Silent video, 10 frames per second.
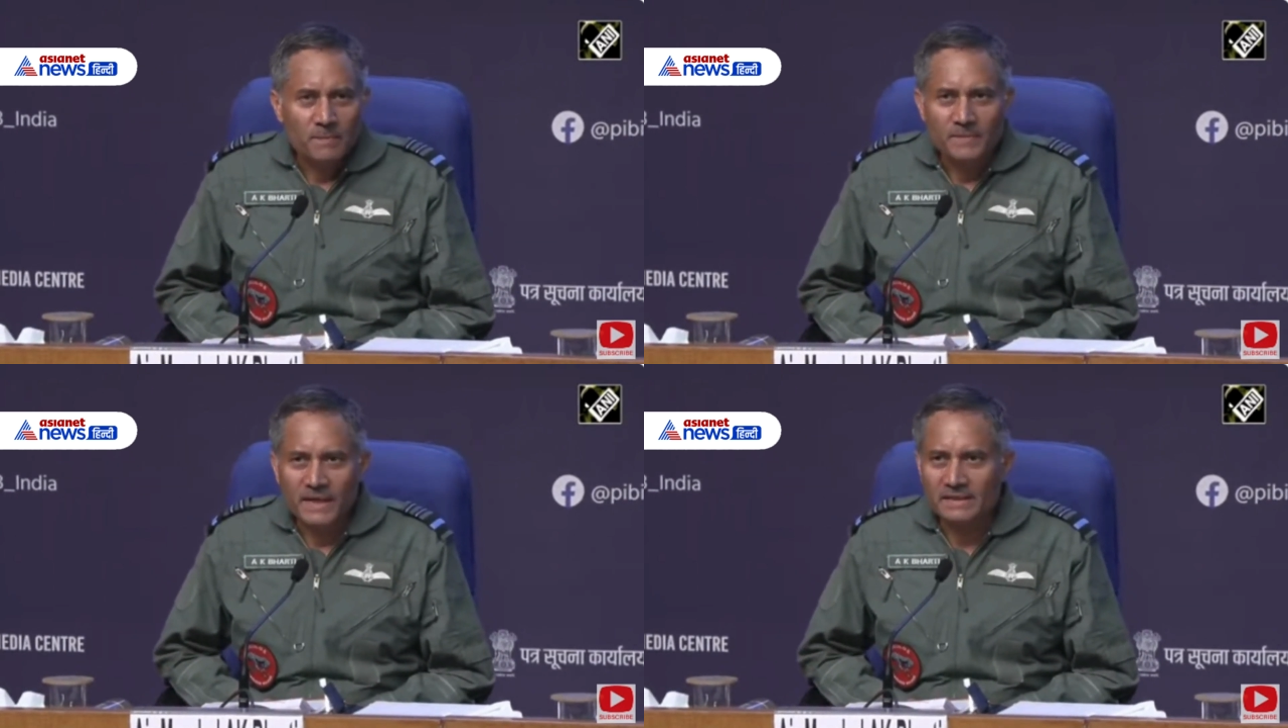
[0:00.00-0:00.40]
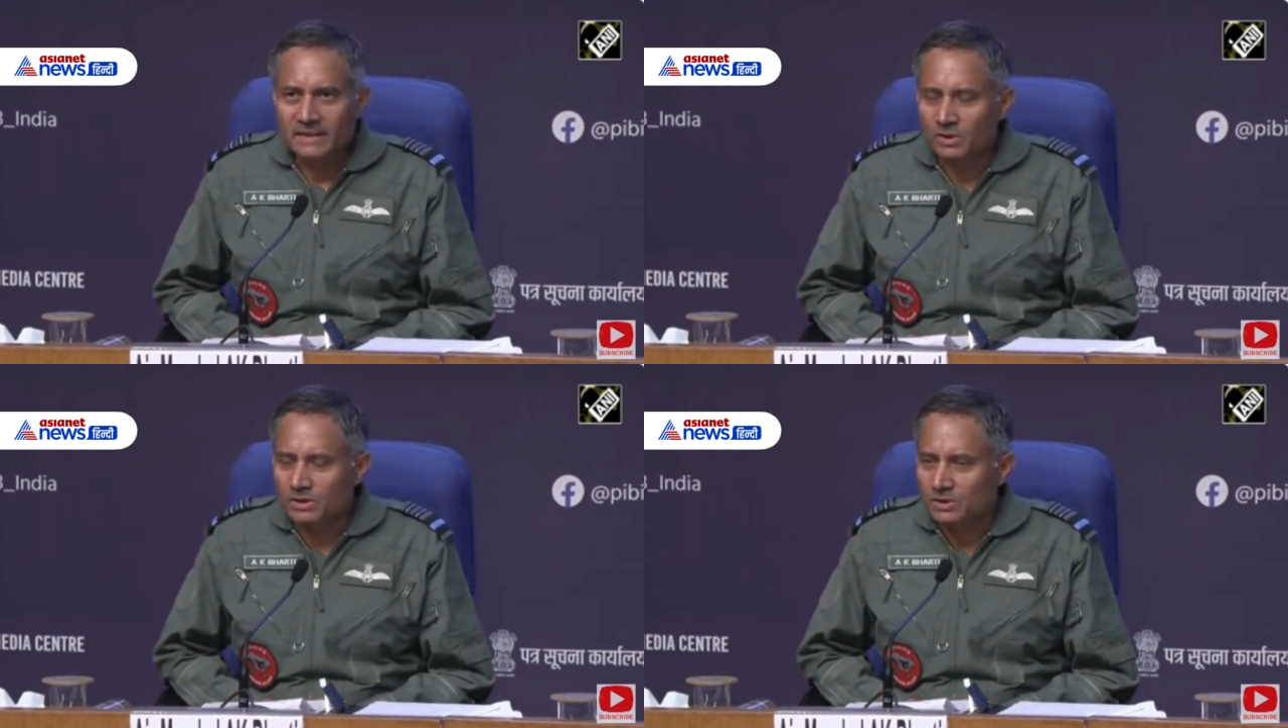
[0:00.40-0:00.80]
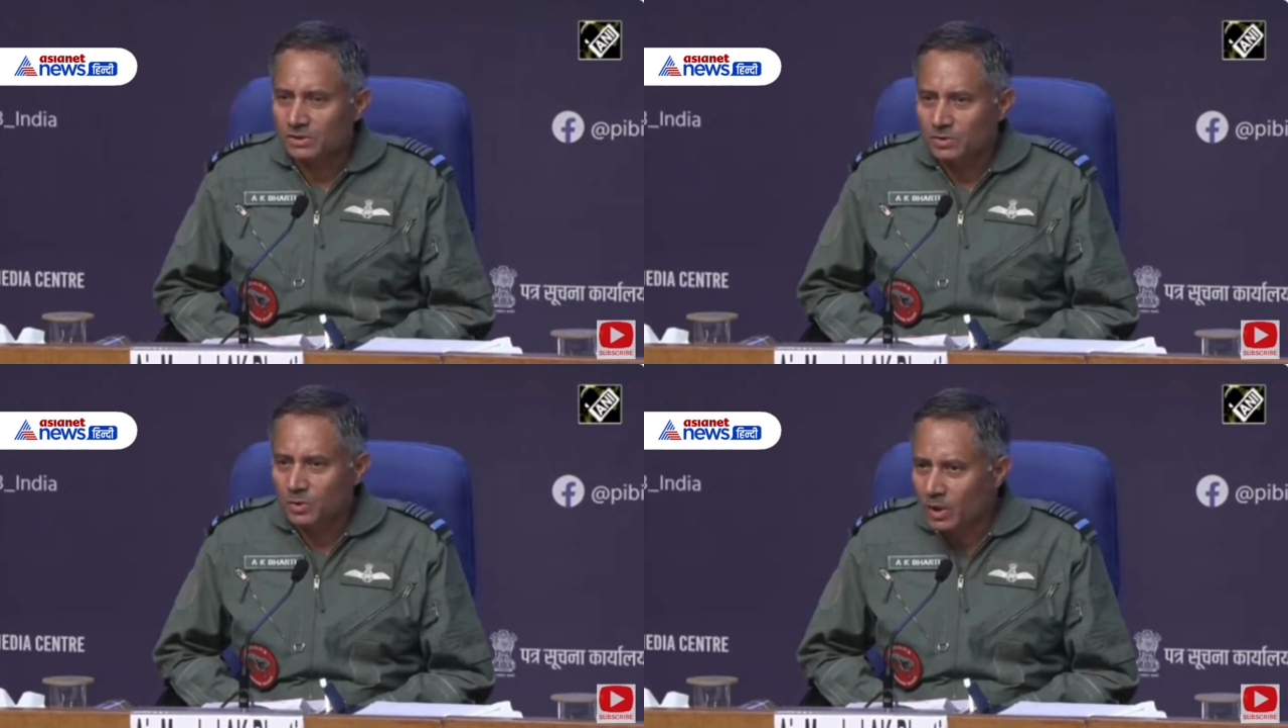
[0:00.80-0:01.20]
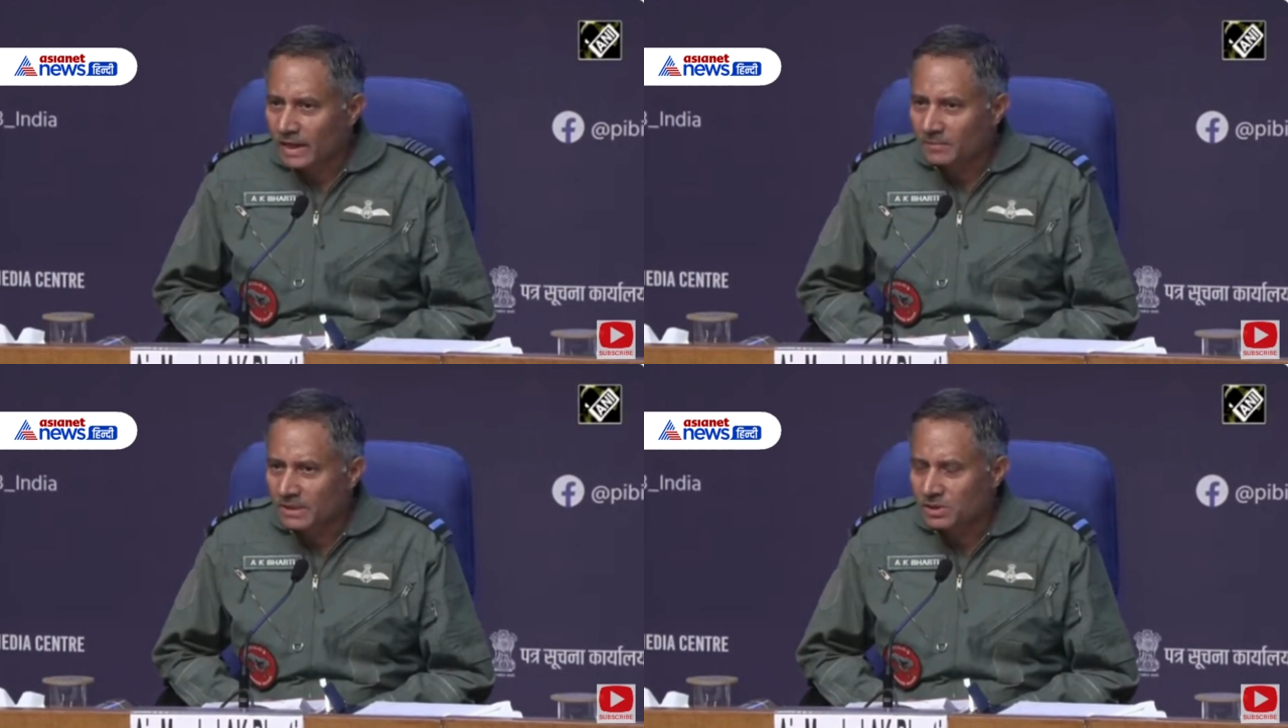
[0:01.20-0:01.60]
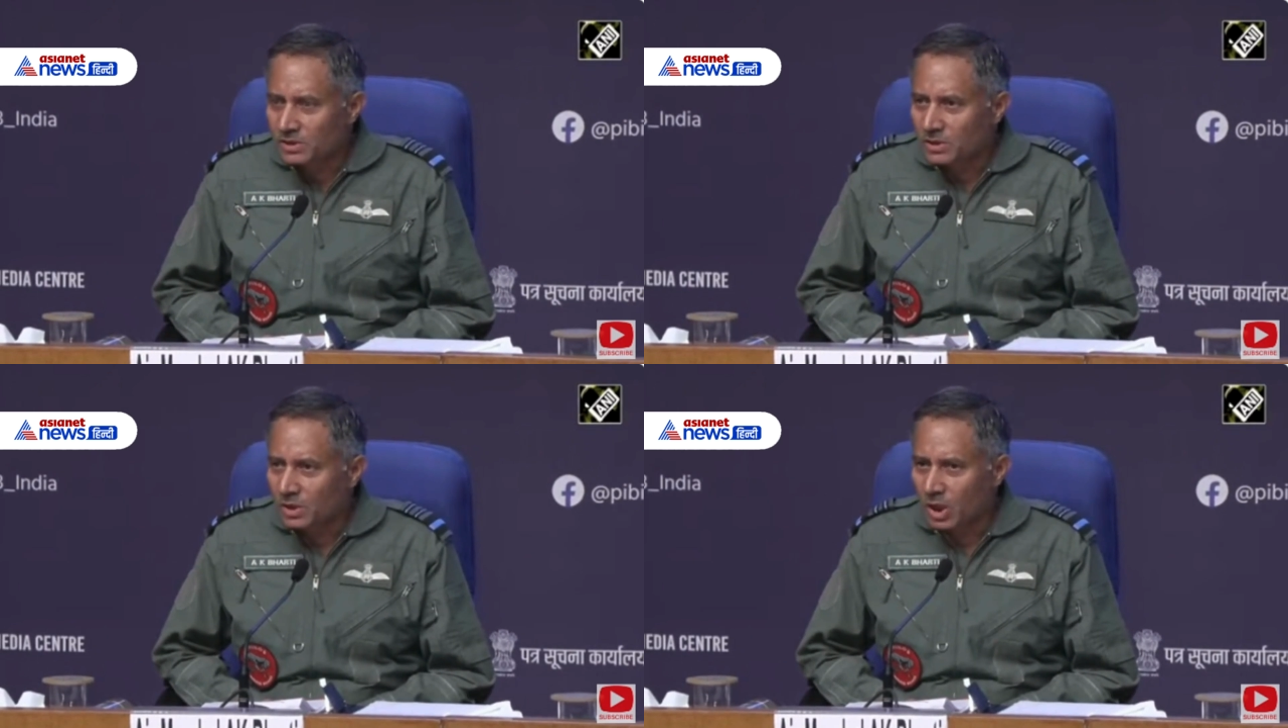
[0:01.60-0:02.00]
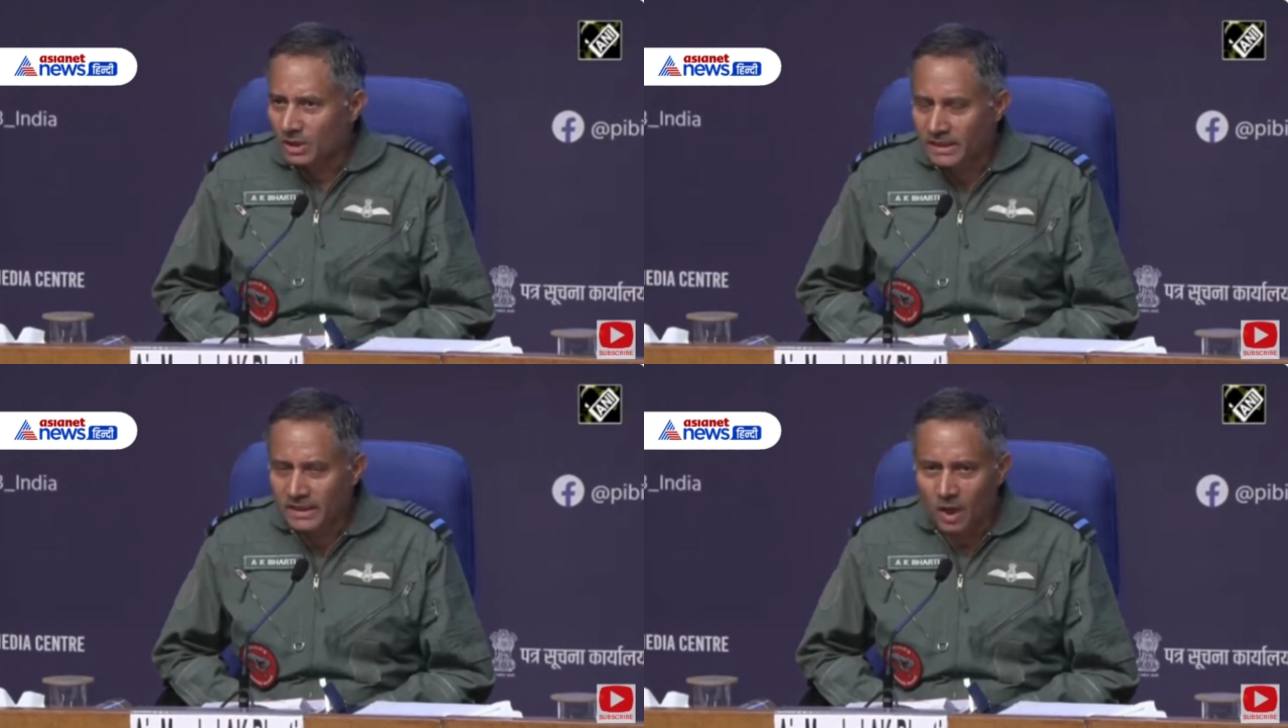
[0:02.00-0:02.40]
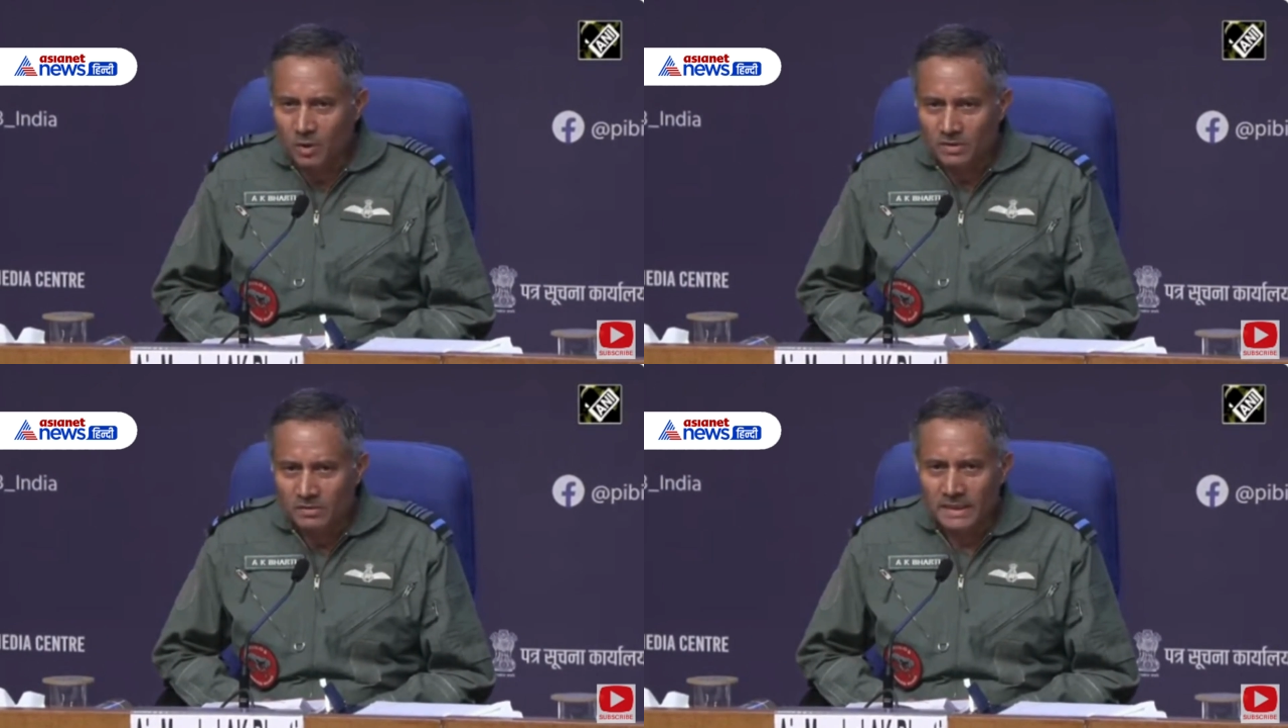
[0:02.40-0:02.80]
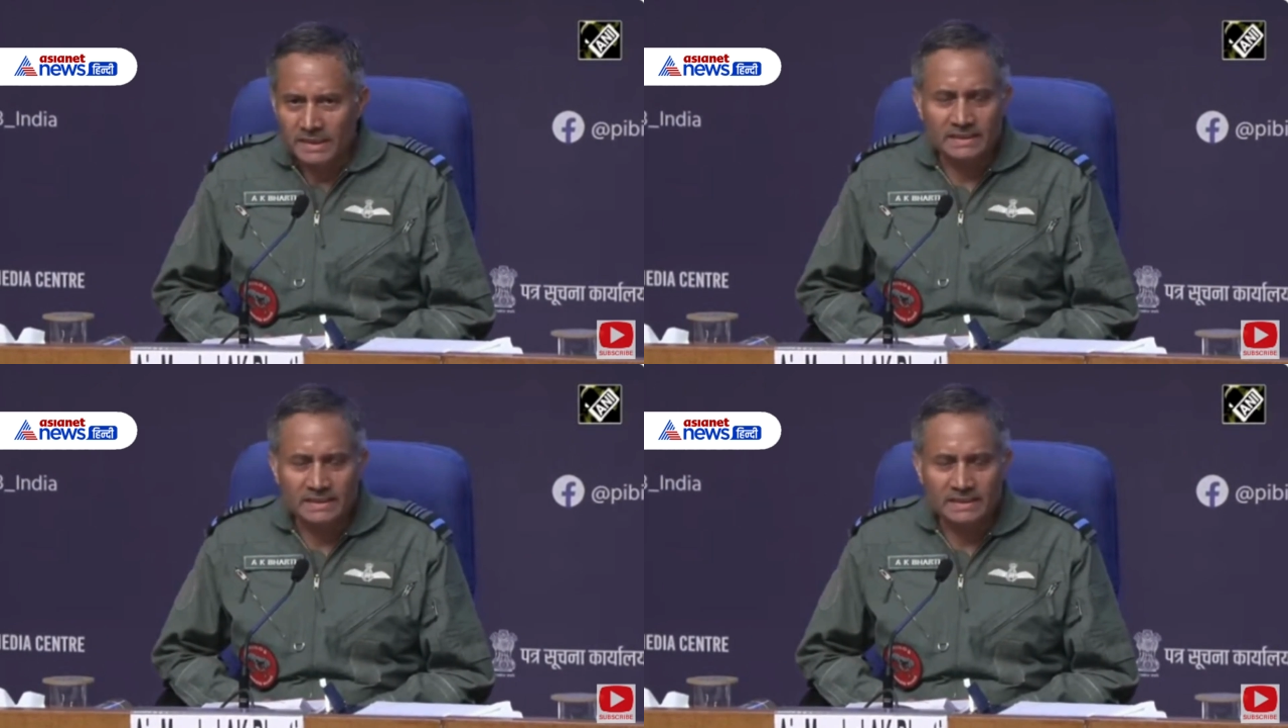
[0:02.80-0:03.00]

that there was no damage on the ground,